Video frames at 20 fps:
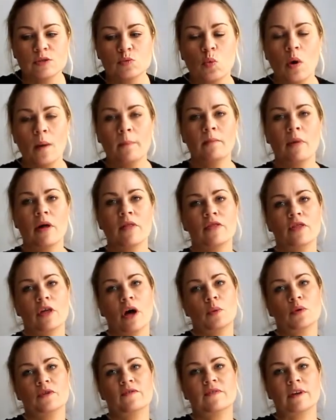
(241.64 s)
one month
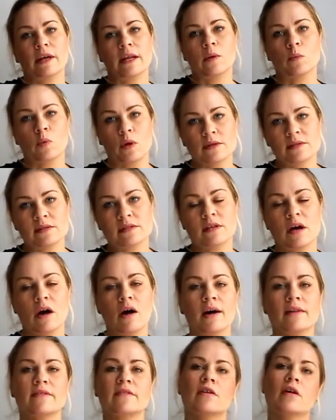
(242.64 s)
I would feel it one
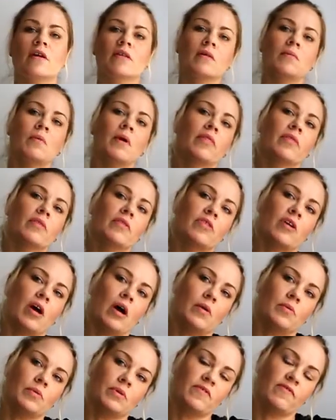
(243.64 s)
side, the other month
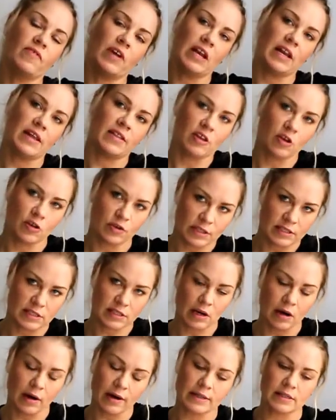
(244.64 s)
I would feel it the other
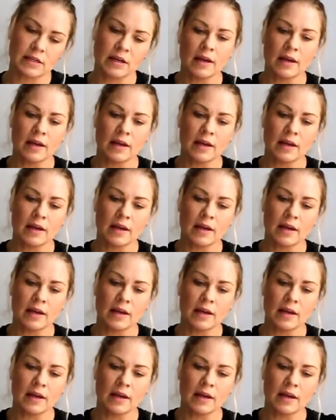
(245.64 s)
side,